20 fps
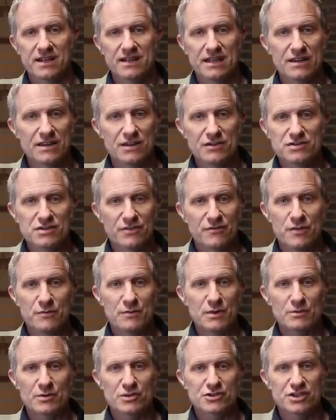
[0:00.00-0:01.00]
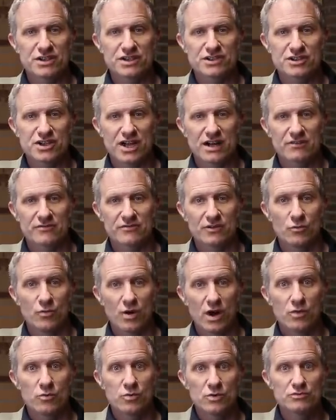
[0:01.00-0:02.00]
Now, those of you who've been watching this channel for a
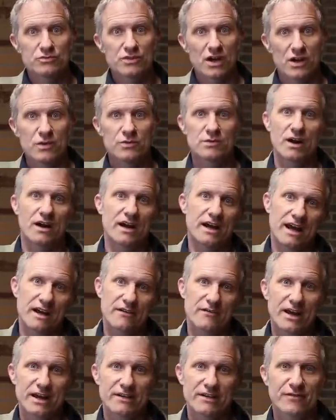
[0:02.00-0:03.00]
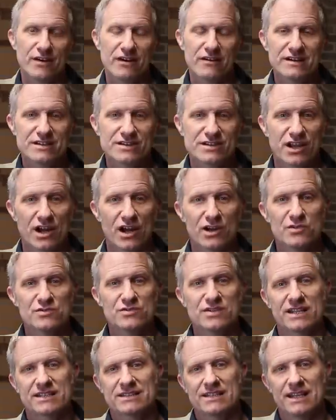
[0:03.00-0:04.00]
while will know that I have various
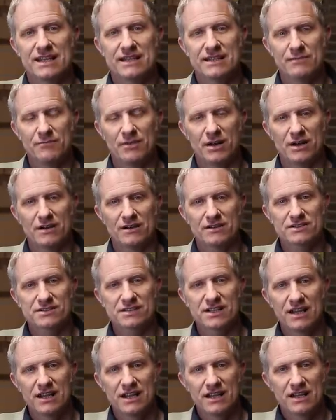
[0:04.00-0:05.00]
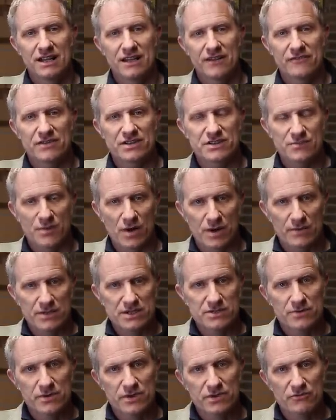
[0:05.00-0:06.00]
goes at it in the past. I've
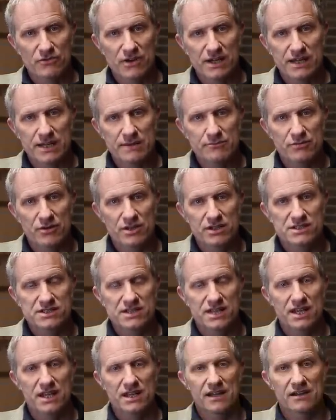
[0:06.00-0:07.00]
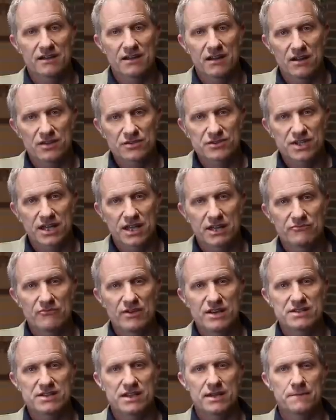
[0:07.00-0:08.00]
experimented with 3D printing and casting in
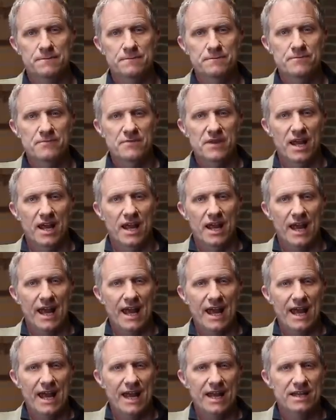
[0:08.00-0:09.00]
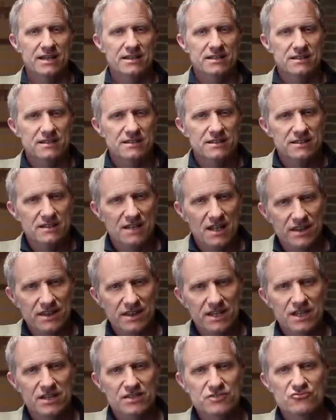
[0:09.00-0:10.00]
resin, and
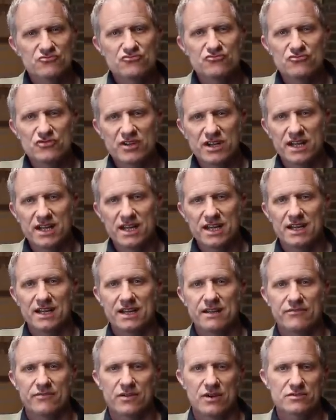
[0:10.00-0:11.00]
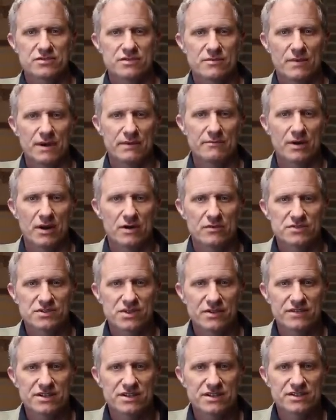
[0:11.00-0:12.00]
nothing has really floated my boat.
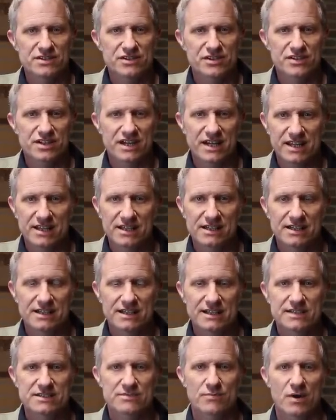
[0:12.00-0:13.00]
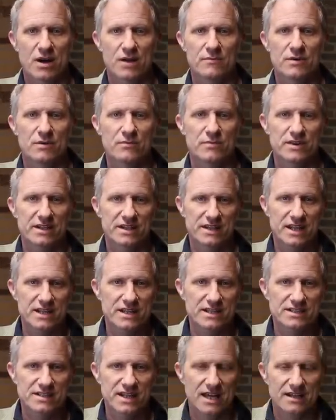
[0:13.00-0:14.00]
So this is just another little experiment with
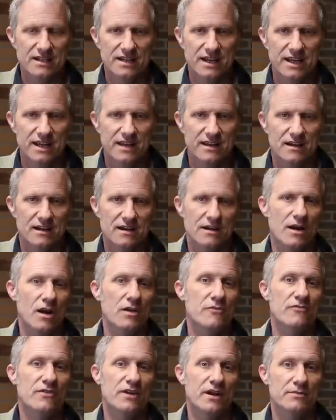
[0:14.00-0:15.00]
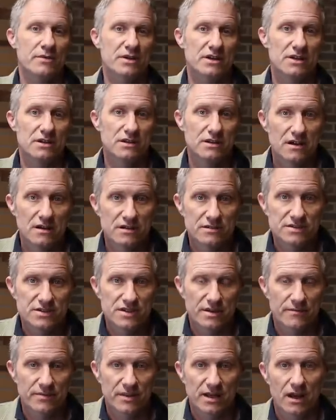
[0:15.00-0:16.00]
another technique. Hopefully I'm going to learn
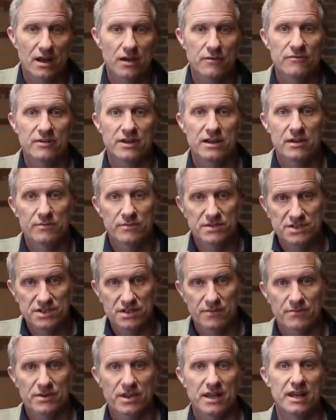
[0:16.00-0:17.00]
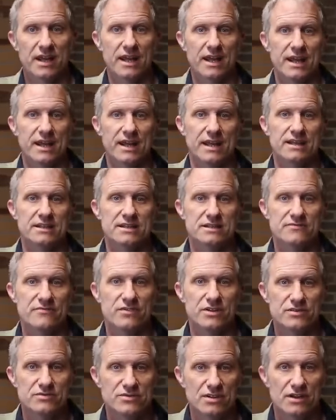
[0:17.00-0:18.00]
something. Hopefully there'll be something in this
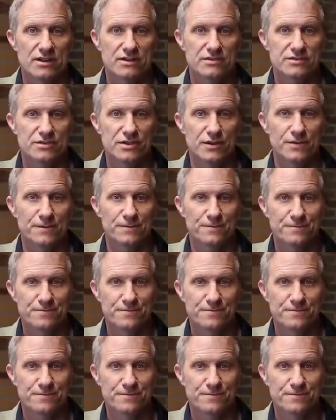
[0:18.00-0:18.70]
for you to learn too.